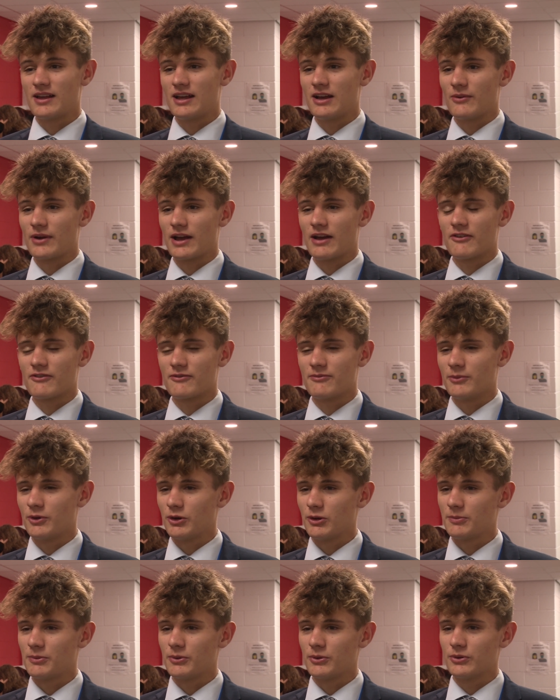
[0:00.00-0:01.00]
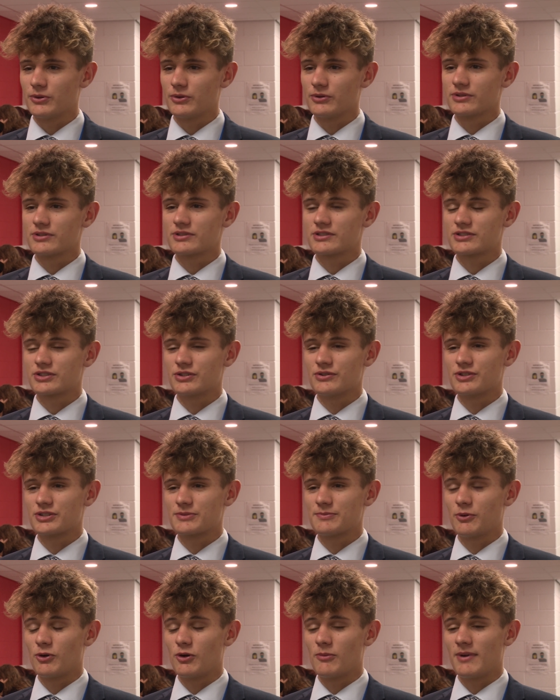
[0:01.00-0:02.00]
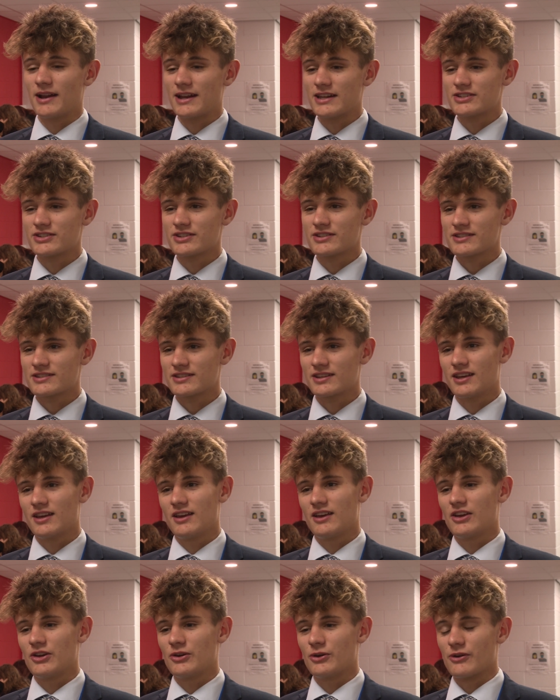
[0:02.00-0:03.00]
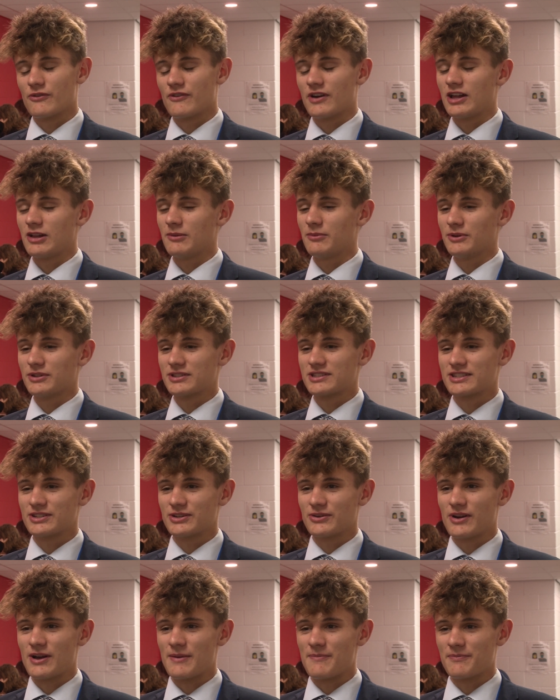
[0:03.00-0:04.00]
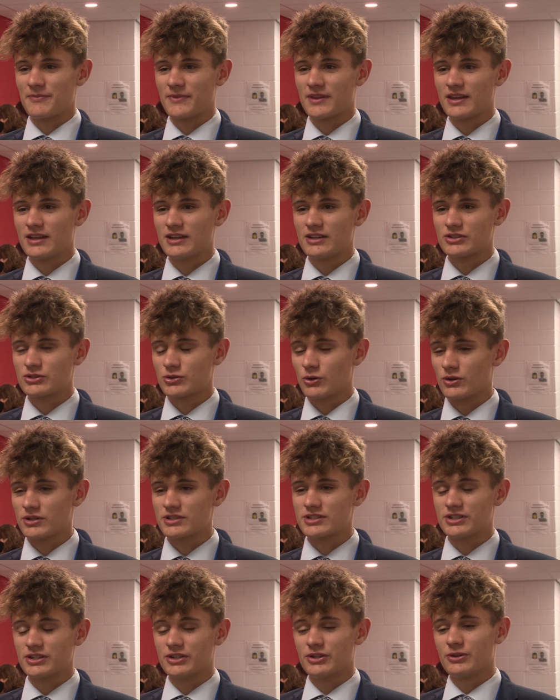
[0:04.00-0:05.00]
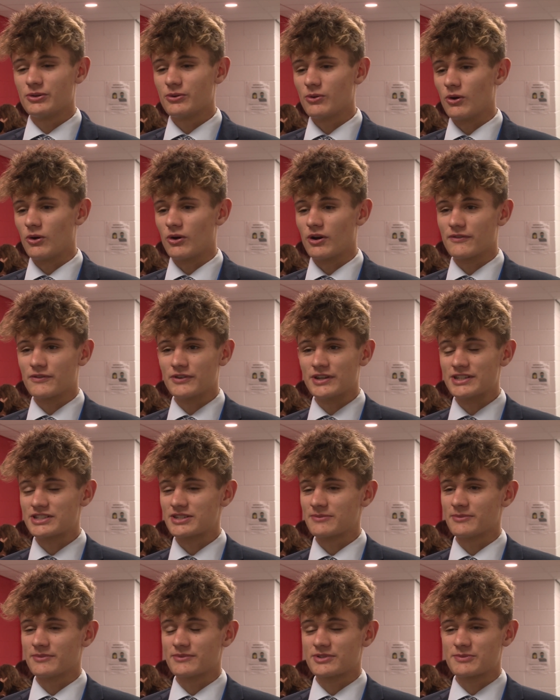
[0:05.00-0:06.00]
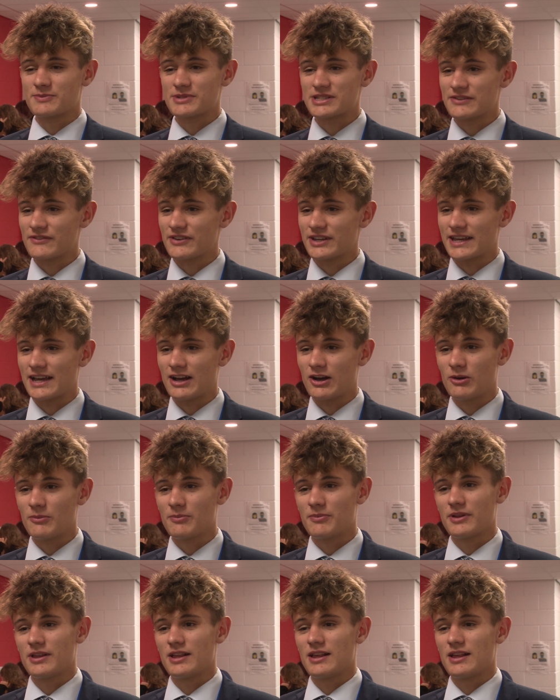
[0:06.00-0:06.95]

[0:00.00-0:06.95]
Uh, we have multiple student support managers who are available to talk to you or if you need some specific help,